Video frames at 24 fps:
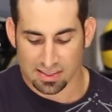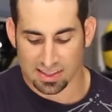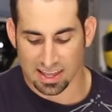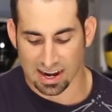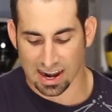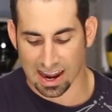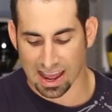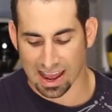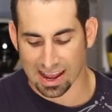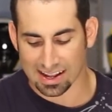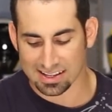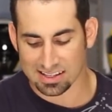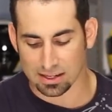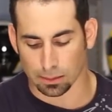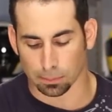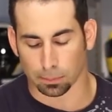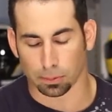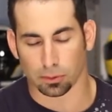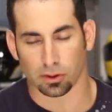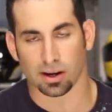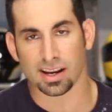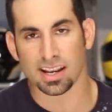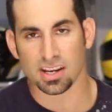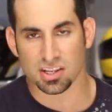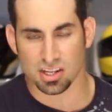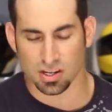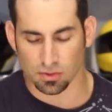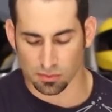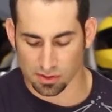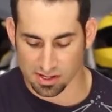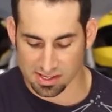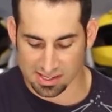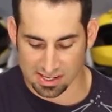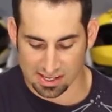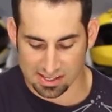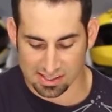that adds abrasion
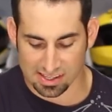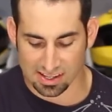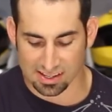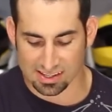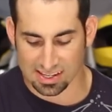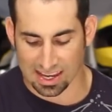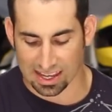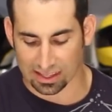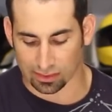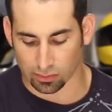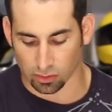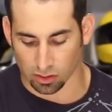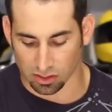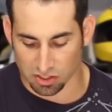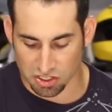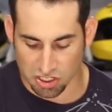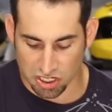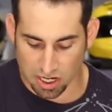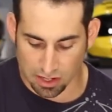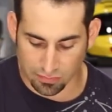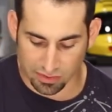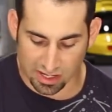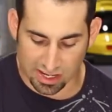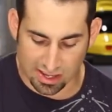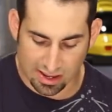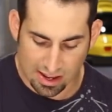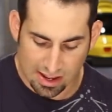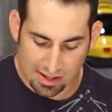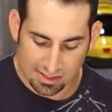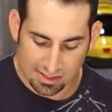resistance and longevity